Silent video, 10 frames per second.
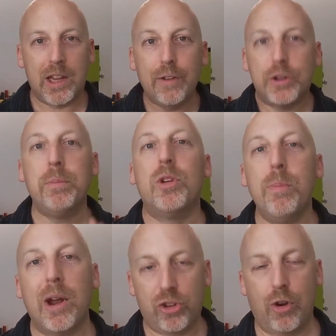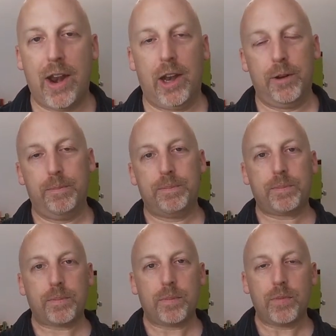gives him too much credit.
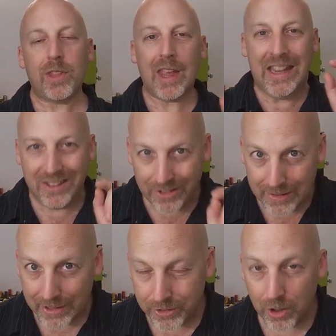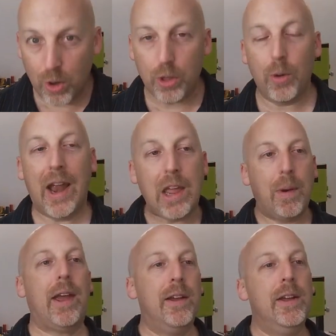He still has to go, though.
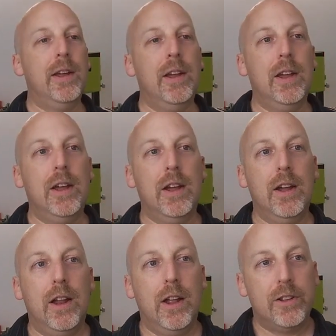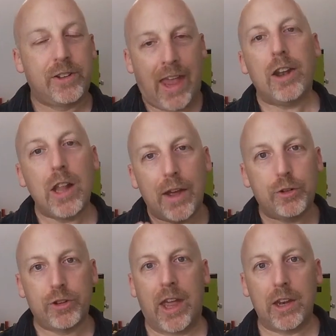Anyway, scandal
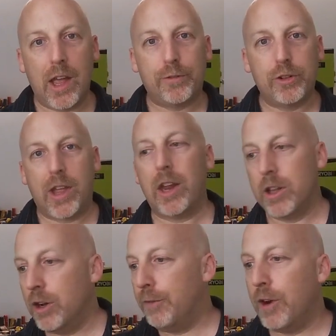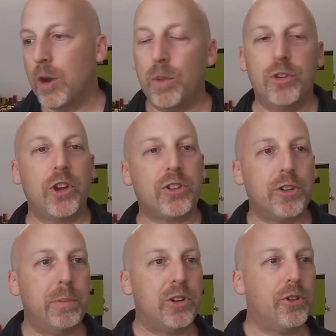after scandal after scandal, interfering with the
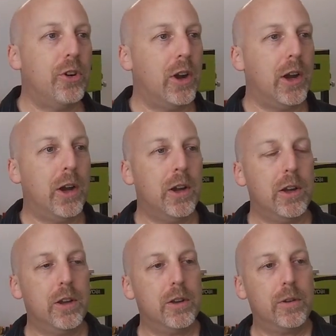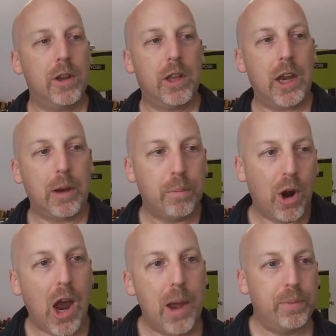justice minister, getting
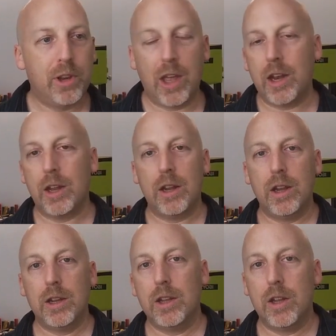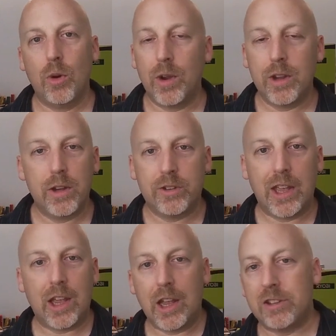bribed,
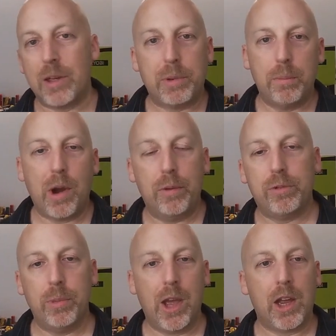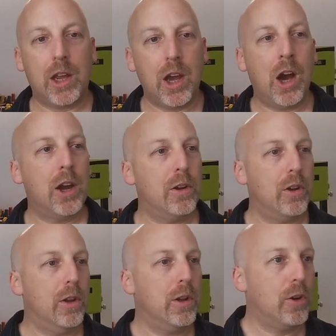accepting bribes from the Aga
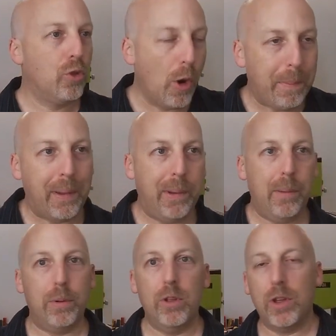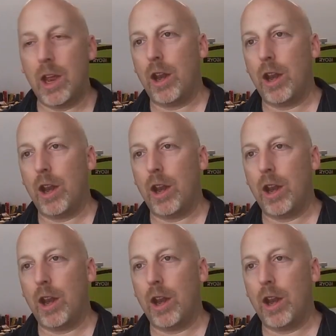Khan, groping people,